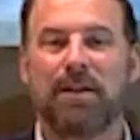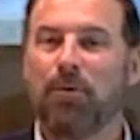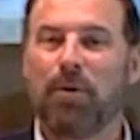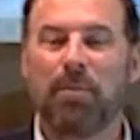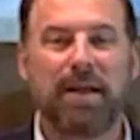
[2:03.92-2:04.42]

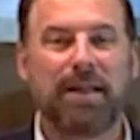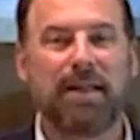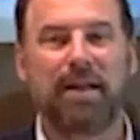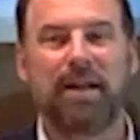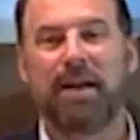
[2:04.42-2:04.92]
Well, Mike,
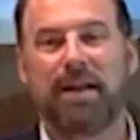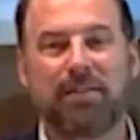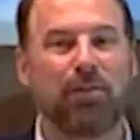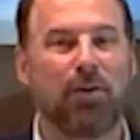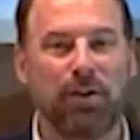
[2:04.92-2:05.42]

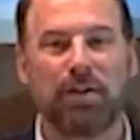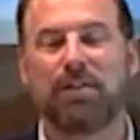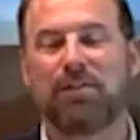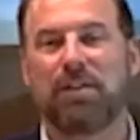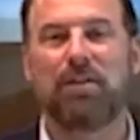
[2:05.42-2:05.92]
it's so good to
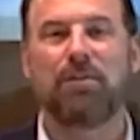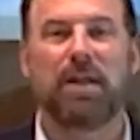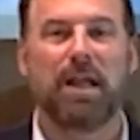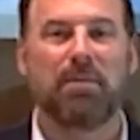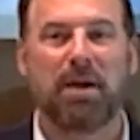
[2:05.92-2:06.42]
see you
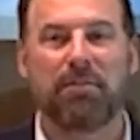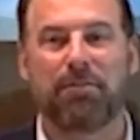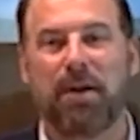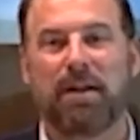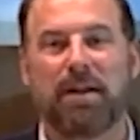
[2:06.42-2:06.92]
again, my
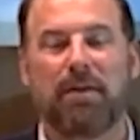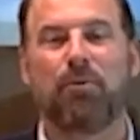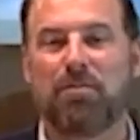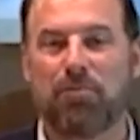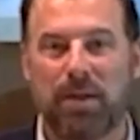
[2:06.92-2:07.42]
friend. I
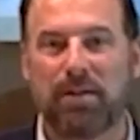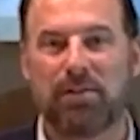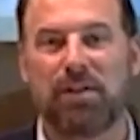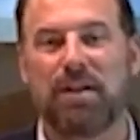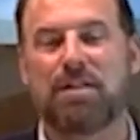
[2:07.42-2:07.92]
wish we could
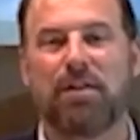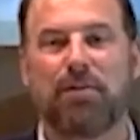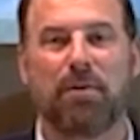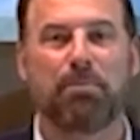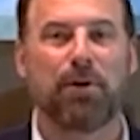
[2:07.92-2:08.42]
see each
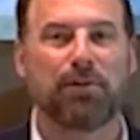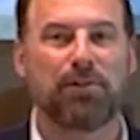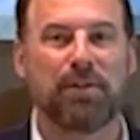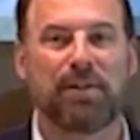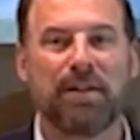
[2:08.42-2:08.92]
other in
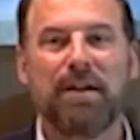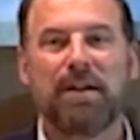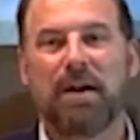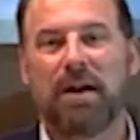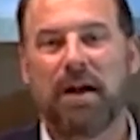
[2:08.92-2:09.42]
person,
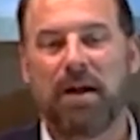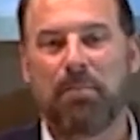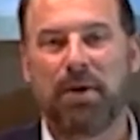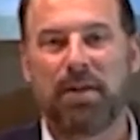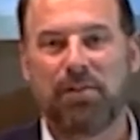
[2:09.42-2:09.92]

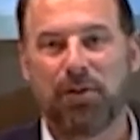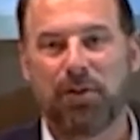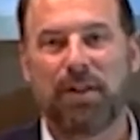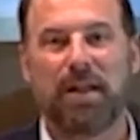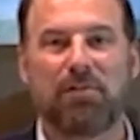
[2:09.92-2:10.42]
but
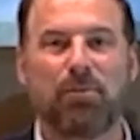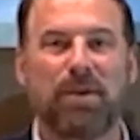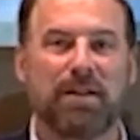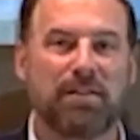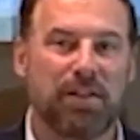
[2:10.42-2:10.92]
certainly as we
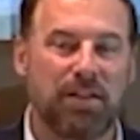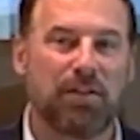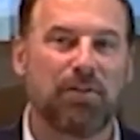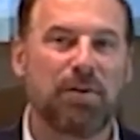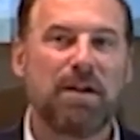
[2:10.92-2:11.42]

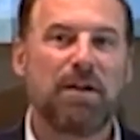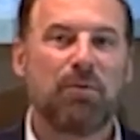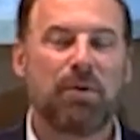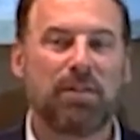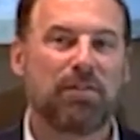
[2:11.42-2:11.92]
continue
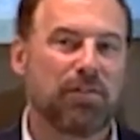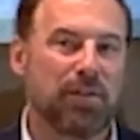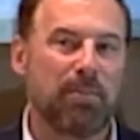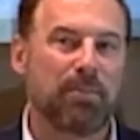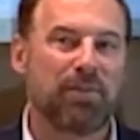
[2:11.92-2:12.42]
with
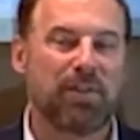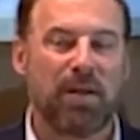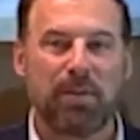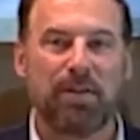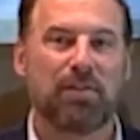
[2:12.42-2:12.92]
some
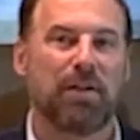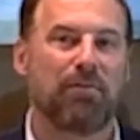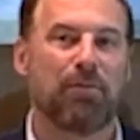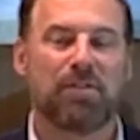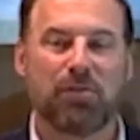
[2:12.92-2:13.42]
semblance
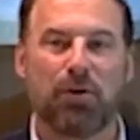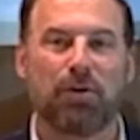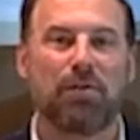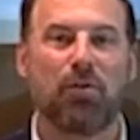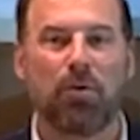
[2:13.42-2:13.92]
of return to
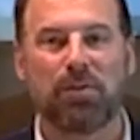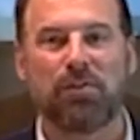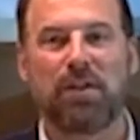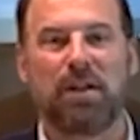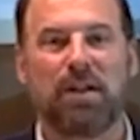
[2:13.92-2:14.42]

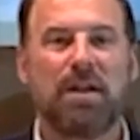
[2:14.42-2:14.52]
normalcy,